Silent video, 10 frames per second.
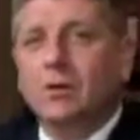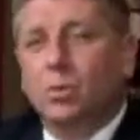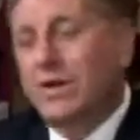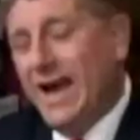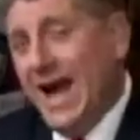
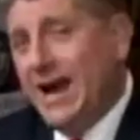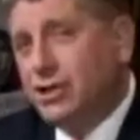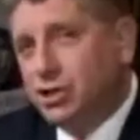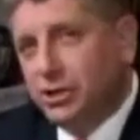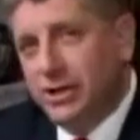We
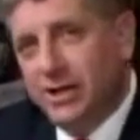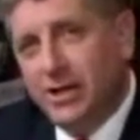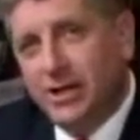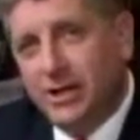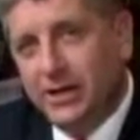
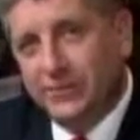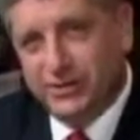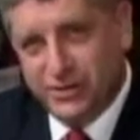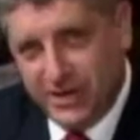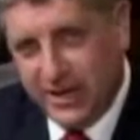actually have
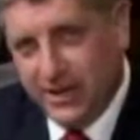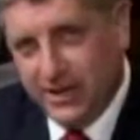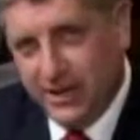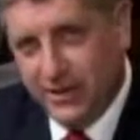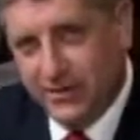
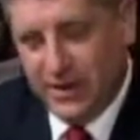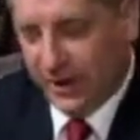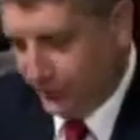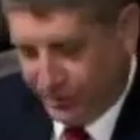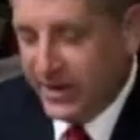seen the
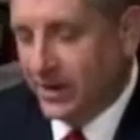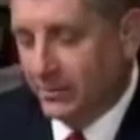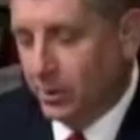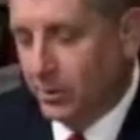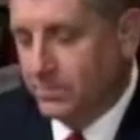
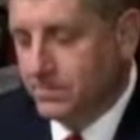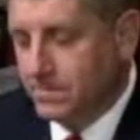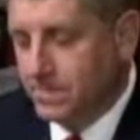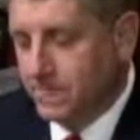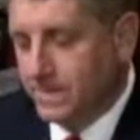unthinkable.
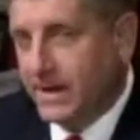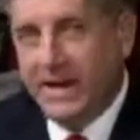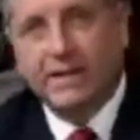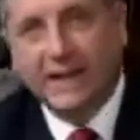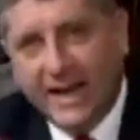
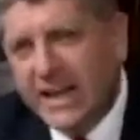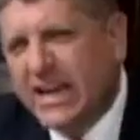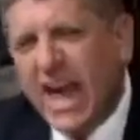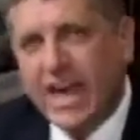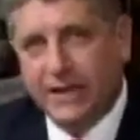Elena
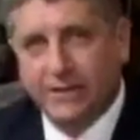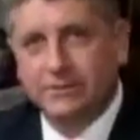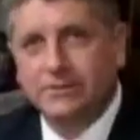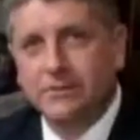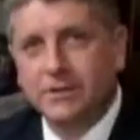Kagan
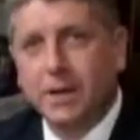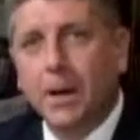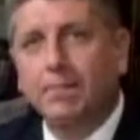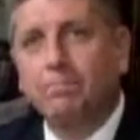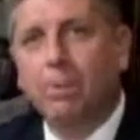
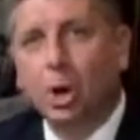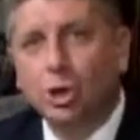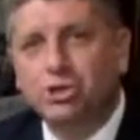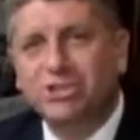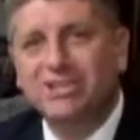
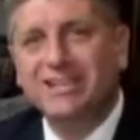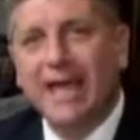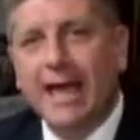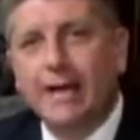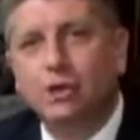bursts
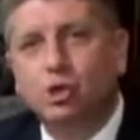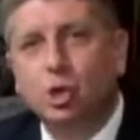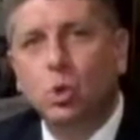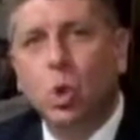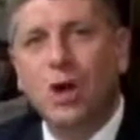
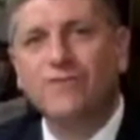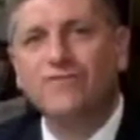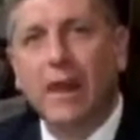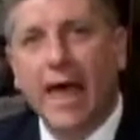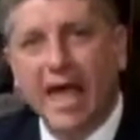into
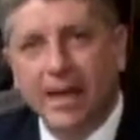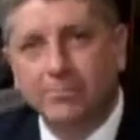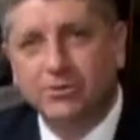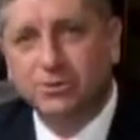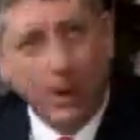
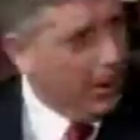flames.